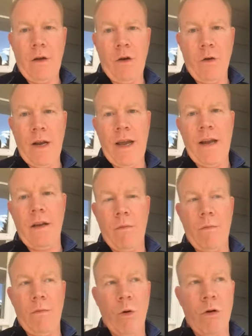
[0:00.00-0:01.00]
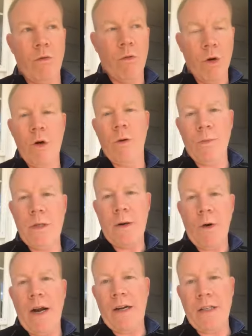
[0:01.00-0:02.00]
create more rooms? And
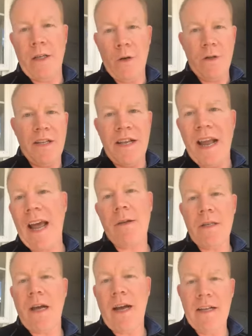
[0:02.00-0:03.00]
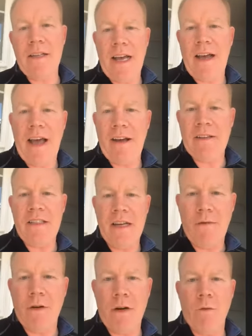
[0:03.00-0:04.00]
we're actually using the outsides as
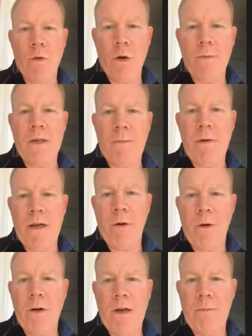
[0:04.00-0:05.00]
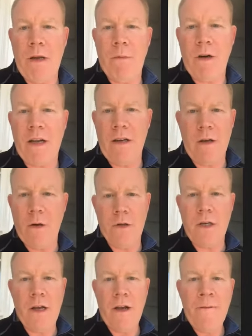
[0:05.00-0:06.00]
different rooms that people can
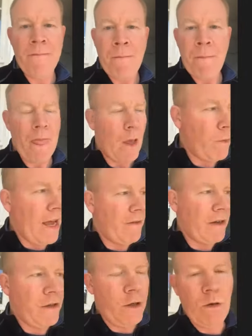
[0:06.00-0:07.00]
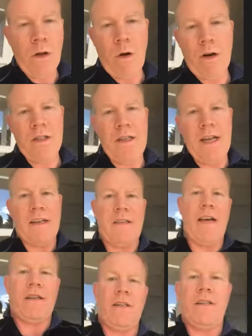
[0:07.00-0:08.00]
use. And with having 2 large deck
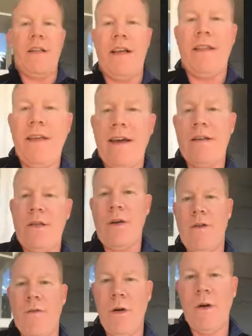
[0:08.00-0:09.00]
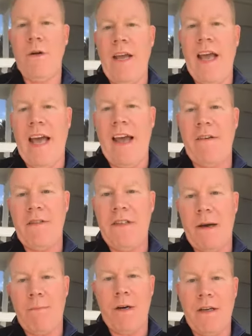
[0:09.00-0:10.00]
sections like this, you can really have
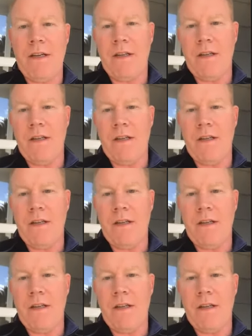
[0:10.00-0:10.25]
separate,